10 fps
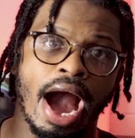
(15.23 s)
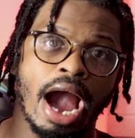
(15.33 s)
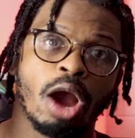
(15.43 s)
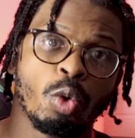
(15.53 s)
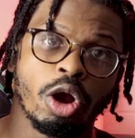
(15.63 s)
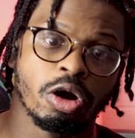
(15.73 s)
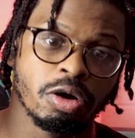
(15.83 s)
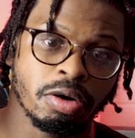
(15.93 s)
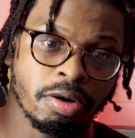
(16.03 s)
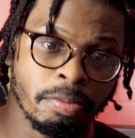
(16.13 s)
I
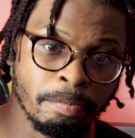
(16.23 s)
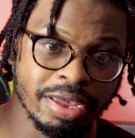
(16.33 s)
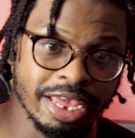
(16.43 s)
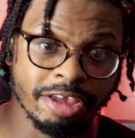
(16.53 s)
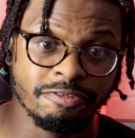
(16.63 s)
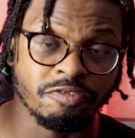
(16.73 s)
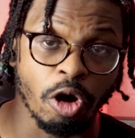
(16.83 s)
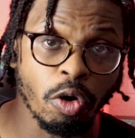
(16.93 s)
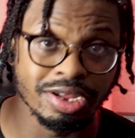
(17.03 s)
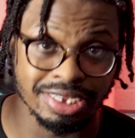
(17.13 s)
will be
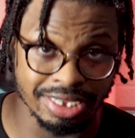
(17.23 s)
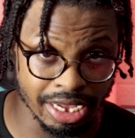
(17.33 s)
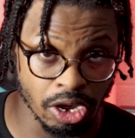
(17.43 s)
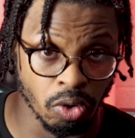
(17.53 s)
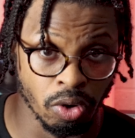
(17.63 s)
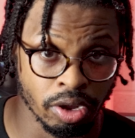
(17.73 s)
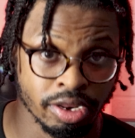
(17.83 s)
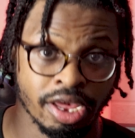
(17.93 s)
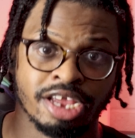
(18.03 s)
focusing on